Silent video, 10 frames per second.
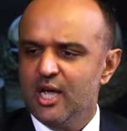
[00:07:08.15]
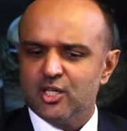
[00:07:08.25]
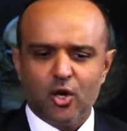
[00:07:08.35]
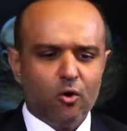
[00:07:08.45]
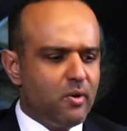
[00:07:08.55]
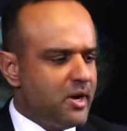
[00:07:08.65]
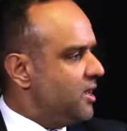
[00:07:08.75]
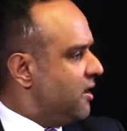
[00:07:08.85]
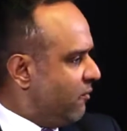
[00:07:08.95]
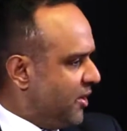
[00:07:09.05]
So
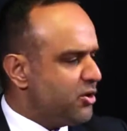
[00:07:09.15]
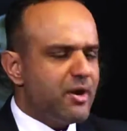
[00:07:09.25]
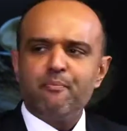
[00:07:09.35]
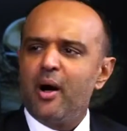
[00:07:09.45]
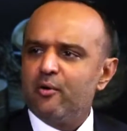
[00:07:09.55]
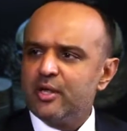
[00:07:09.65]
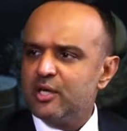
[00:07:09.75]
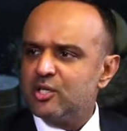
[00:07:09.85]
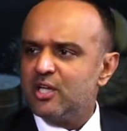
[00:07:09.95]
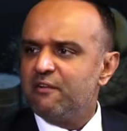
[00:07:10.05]
when you're empowering
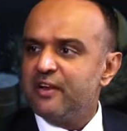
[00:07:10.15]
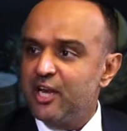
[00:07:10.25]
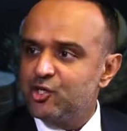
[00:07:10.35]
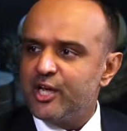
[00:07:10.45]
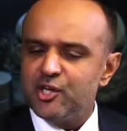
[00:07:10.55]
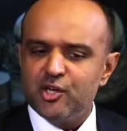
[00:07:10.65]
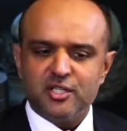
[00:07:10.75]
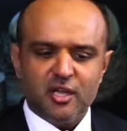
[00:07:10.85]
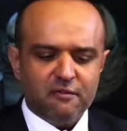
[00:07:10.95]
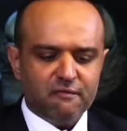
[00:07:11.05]
yourself and educating
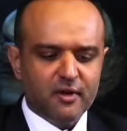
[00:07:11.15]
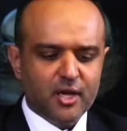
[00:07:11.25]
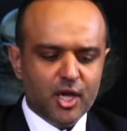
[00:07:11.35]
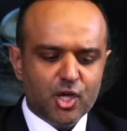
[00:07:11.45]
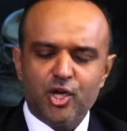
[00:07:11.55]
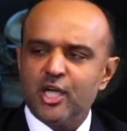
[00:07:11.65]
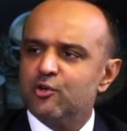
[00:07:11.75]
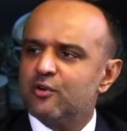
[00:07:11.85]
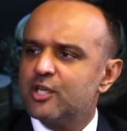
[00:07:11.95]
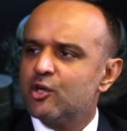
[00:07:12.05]
yourself,
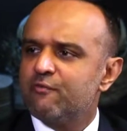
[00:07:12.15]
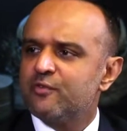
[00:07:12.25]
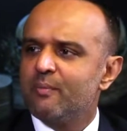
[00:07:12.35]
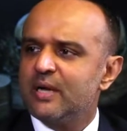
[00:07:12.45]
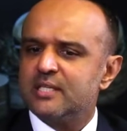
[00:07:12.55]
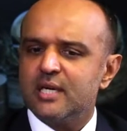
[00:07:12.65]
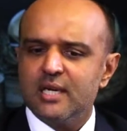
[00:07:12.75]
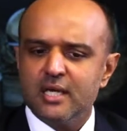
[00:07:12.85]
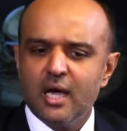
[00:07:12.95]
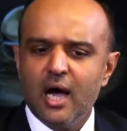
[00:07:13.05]
you
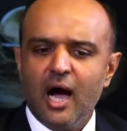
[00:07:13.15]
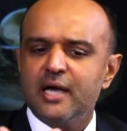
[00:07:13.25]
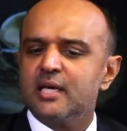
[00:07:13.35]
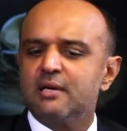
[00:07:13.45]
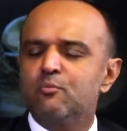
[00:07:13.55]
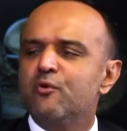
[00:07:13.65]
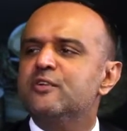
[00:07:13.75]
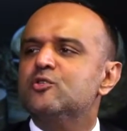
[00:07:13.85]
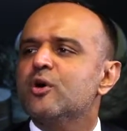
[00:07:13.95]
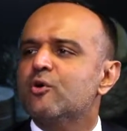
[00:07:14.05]
basically either move
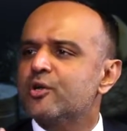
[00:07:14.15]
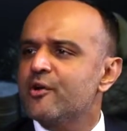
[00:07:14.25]
into a good